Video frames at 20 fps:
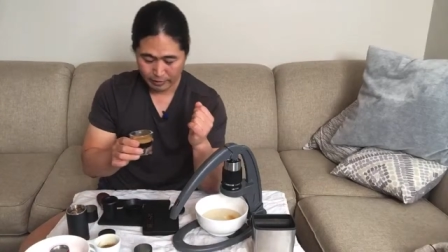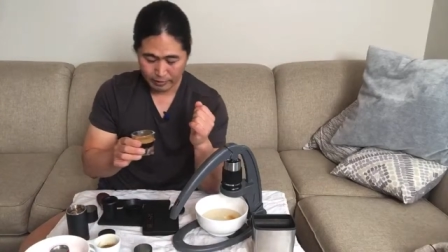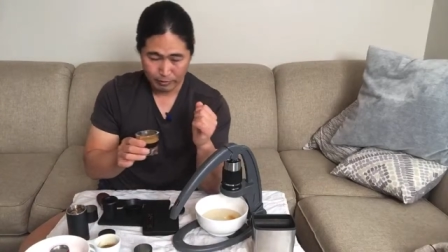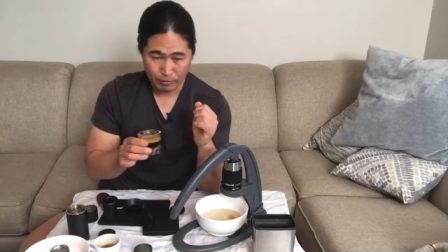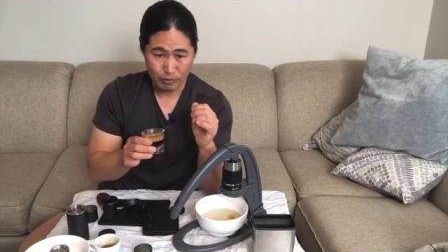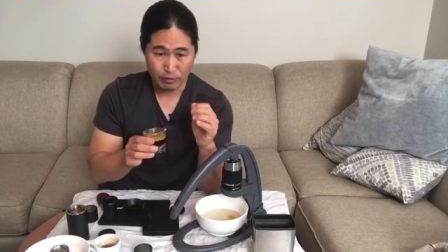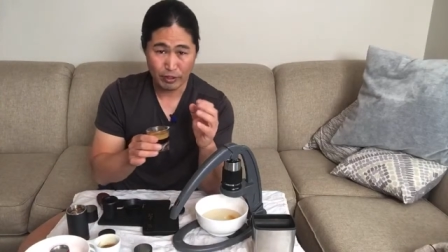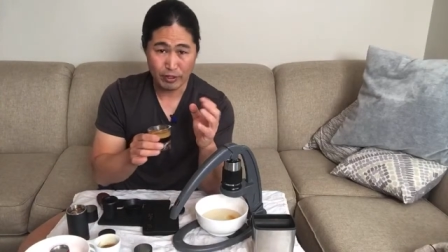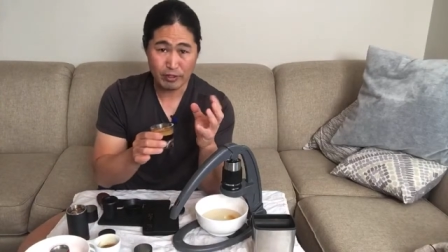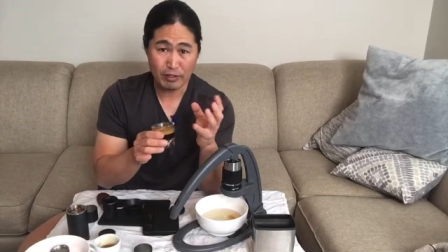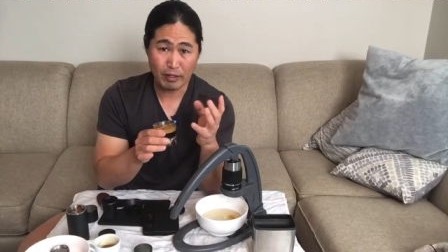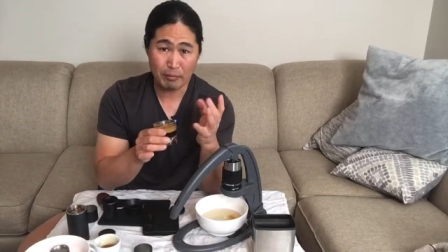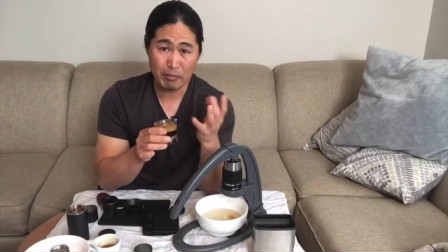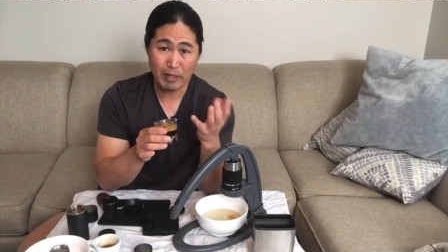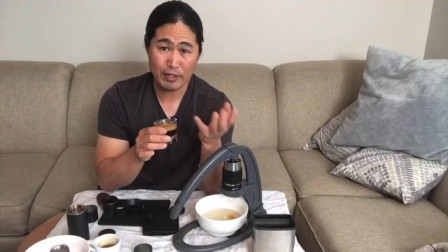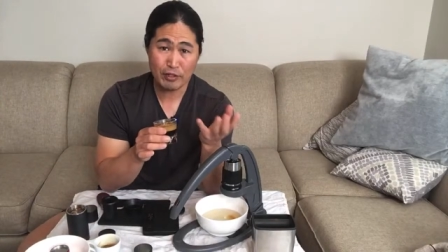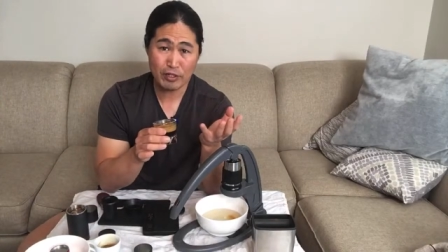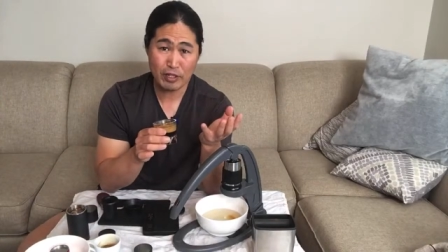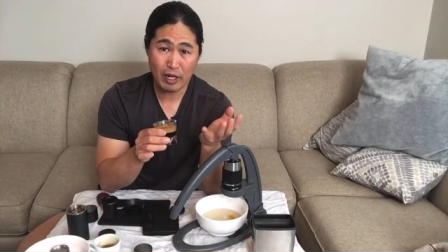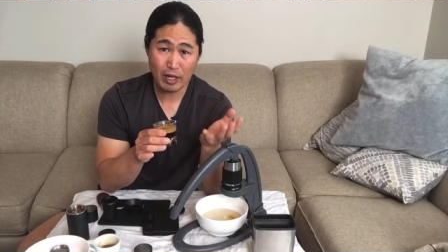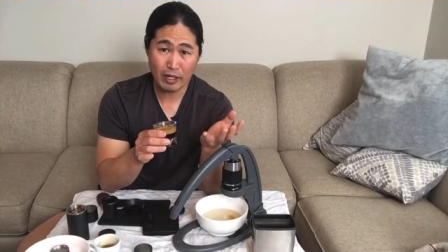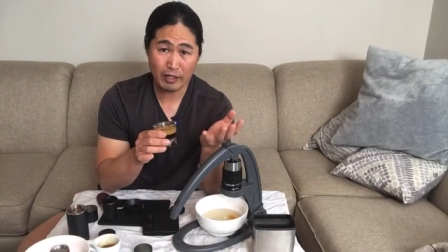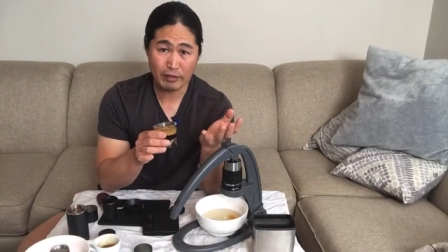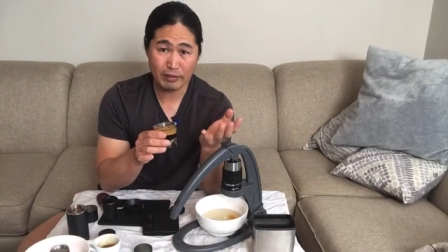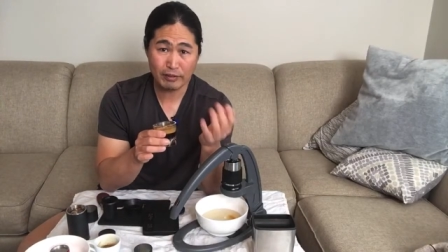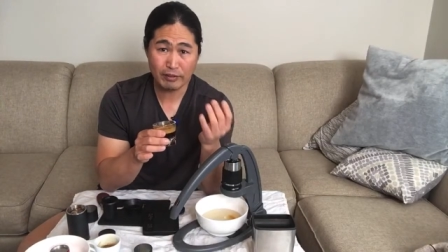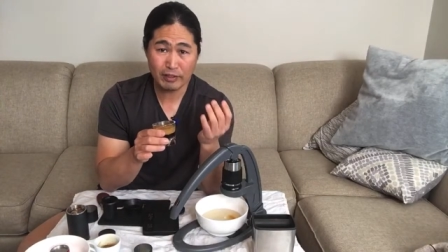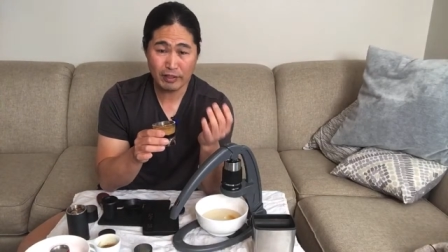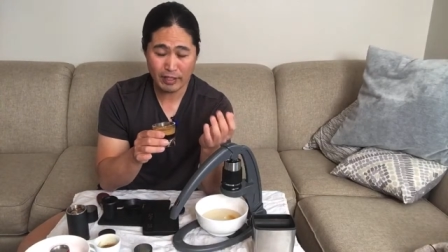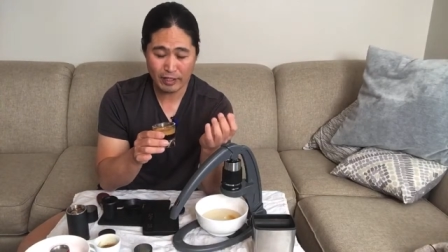so it's a much
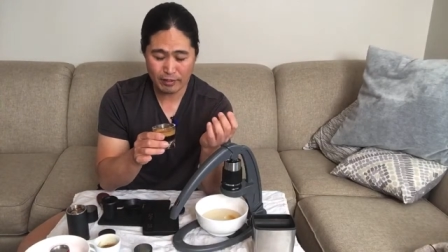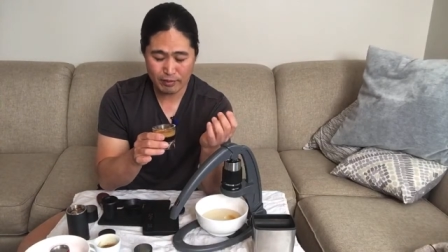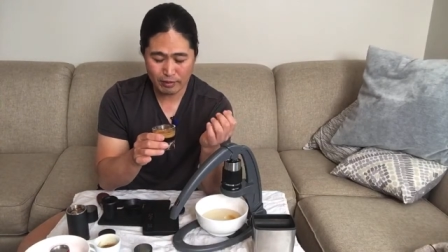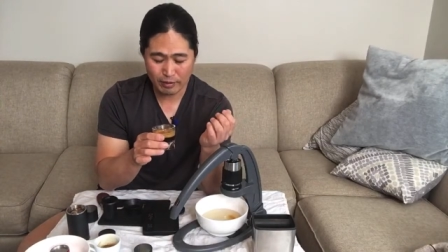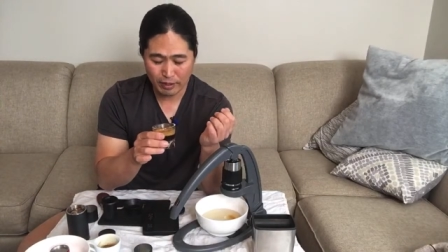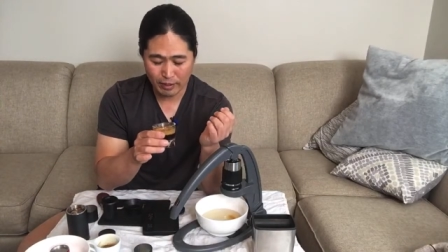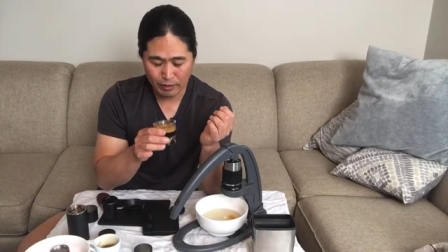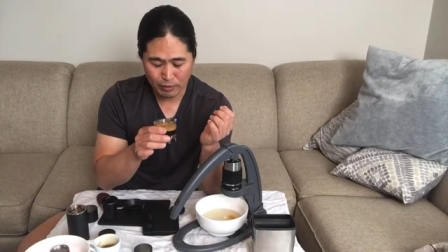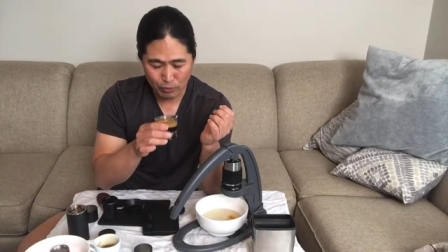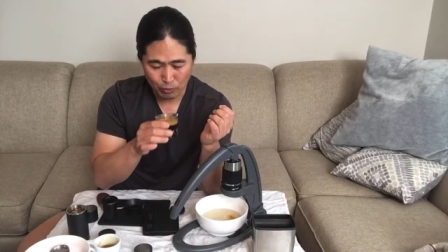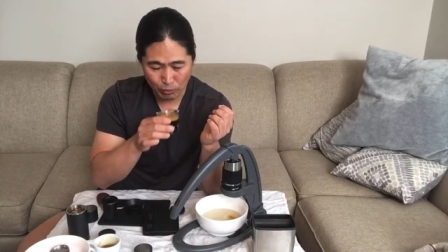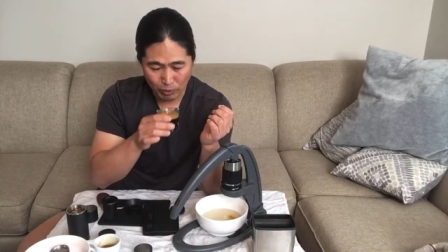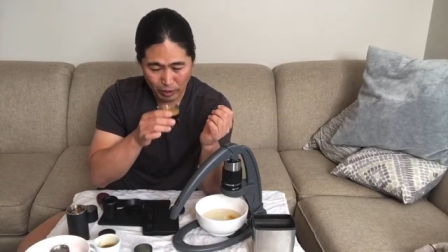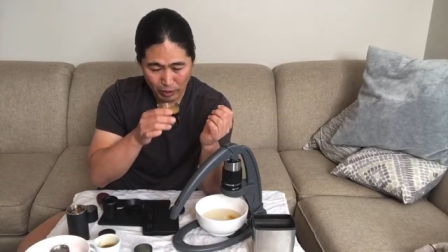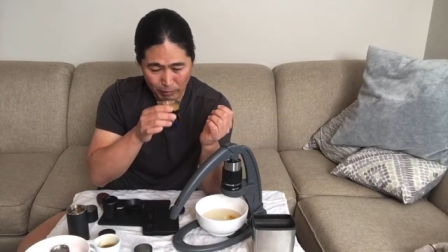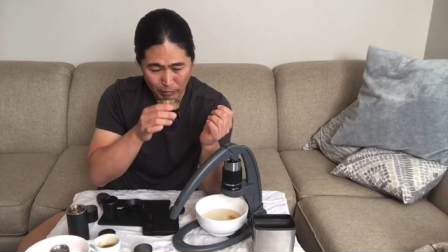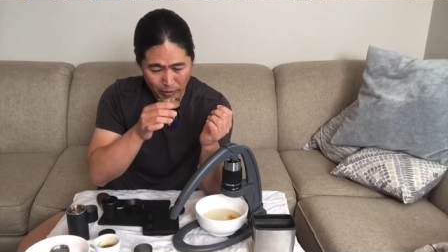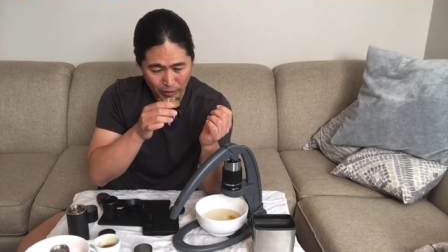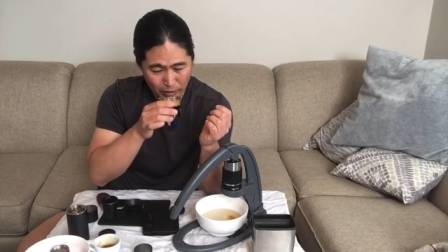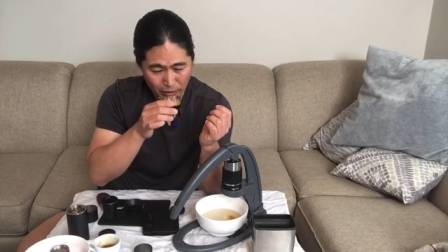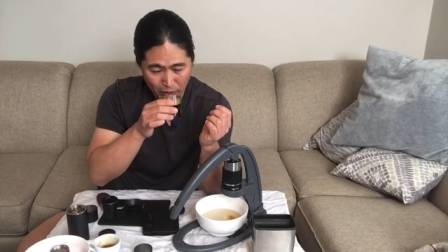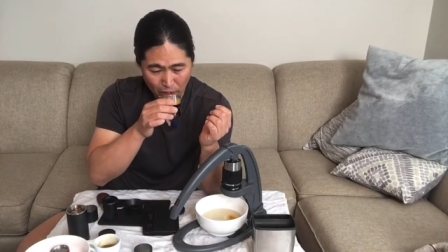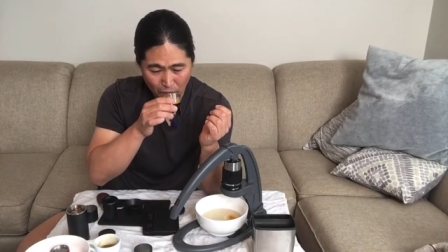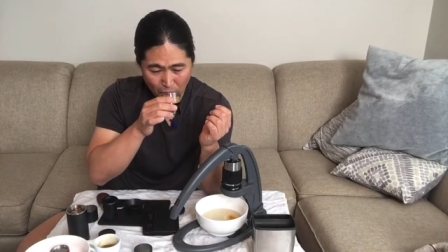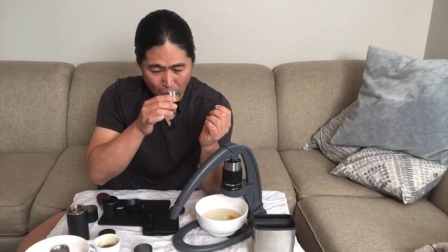hotter taste as well, but